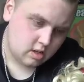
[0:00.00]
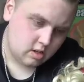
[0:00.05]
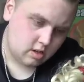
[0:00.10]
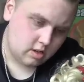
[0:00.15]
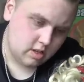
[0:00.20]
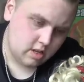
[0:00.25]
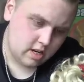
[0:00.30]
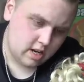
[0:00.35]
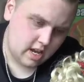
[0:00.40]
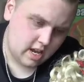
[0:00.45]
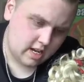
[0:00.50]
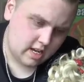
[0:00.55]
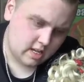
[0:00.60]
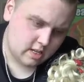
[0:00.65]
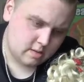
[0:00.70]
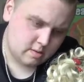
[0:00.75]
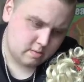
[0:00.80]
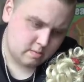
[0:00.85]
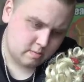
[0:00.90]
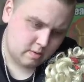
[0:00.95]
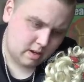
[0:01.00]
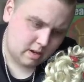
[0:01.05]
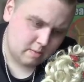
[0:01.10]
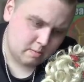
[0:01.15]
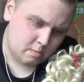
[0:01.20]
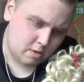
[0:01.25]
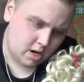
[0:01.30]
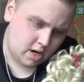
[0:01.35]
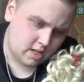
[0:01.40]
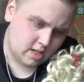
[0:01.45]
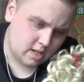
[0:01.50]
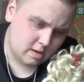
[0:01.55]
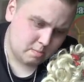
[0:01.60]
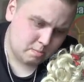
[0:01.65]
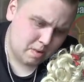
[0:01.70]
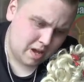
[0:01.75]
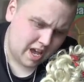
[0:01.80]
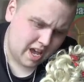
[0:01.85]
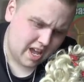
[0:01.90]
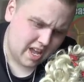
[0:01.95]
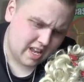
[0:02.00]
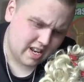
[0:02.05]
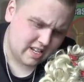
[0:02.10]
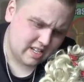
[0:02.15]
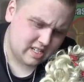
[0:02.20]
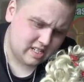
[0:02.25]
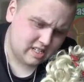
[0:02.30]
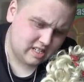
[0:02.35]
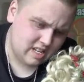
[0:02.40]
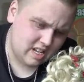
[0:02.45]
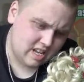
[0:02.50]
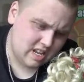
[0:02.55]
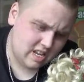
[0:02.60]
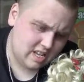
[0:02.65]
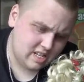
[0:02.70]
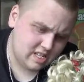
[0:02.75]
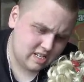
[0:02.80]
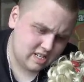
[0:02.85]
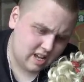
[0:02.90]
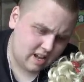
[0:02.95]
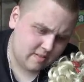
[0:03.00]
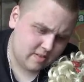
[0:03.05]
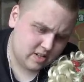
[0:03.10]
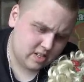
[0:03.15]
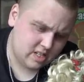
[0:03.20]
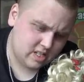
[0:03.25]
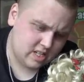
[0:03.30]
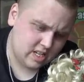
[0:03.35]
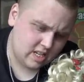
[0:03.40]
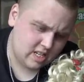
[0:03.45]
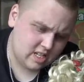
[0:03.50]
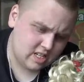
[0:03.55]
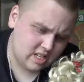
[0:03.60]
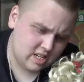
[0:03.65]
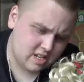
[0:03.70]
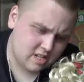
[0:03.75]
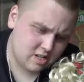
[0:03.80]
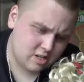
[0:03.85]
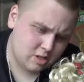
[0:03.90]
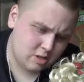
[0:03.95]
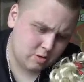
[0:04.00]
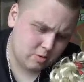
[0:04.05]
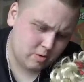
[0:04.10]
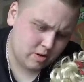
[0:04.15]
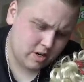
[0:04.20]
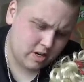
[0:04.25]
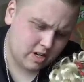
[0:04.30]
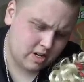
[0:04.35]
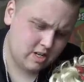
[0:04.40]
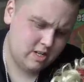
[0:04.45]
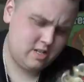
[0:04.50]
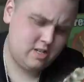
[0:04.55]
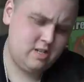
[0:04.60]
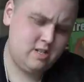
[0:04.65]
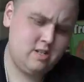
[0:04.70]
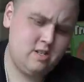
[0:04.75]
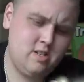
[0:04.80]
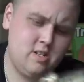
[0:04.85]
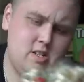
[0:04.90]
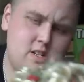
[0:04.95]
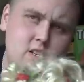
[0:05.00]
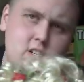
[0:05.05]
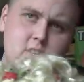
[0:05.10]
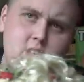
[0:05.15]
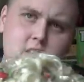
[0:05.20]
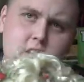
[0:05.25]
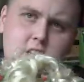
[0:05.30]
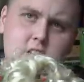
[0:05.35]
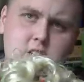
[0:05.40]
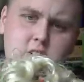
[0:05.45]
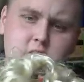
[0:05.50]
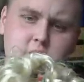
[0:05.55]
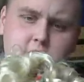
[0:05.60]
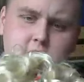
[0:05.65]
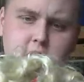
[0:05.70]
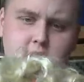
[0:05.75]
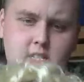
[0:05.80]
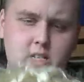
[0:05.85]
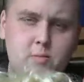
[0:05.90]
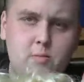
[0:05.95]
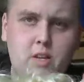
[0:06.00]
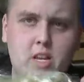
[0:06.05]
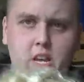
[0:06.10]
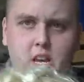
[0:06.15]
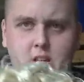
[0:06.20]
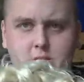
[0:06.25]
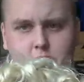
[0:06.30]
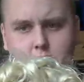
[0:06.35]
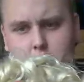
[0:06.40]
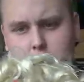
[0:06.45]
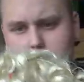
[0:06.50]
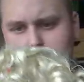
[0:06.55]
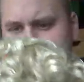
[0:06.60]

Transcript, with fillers: on the neck, it's like marked in pen, C7663. That's strange, like somebody hand wrote